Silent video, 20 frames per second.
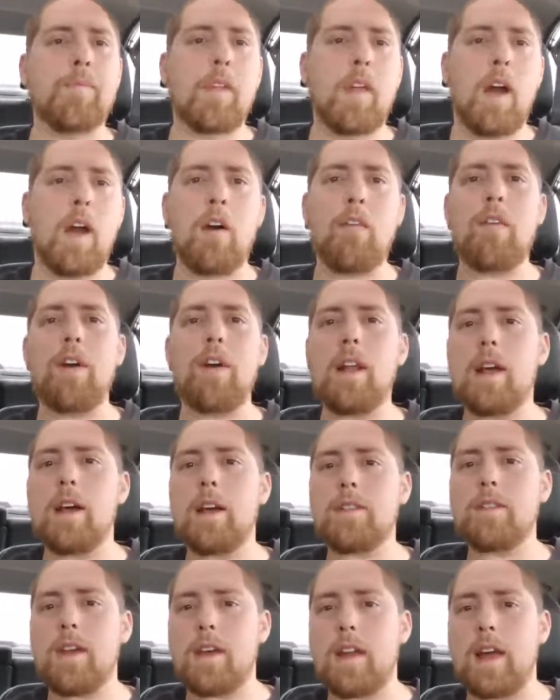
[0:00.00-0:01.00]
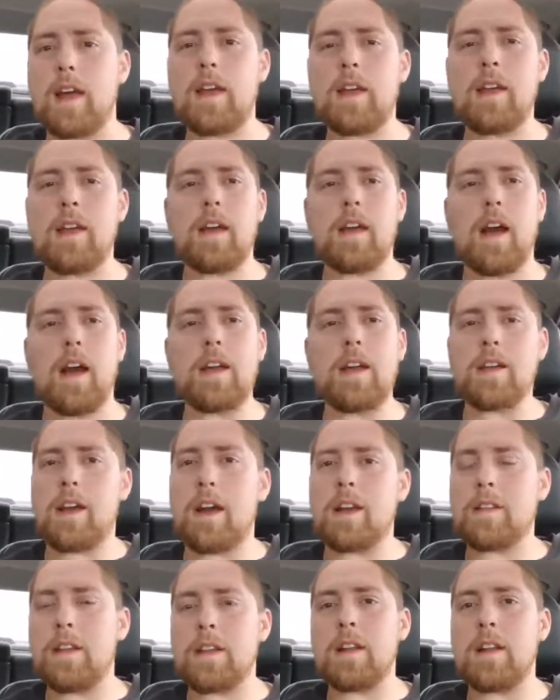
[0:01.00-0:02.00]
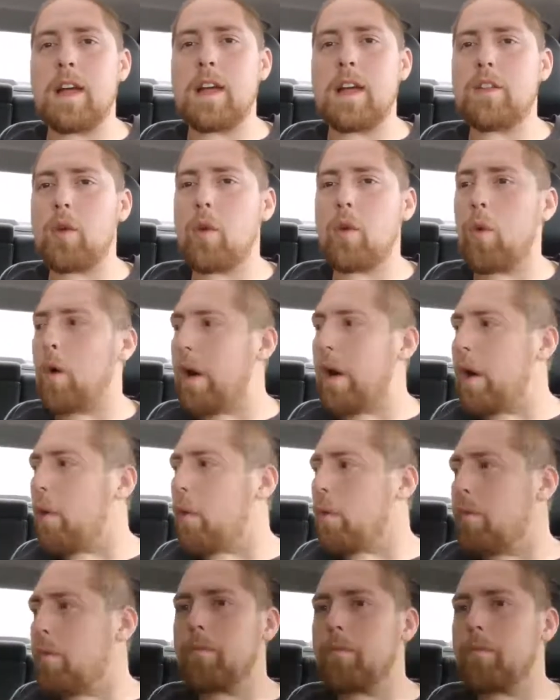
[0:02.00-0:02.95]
I realized that I didn't like to go out.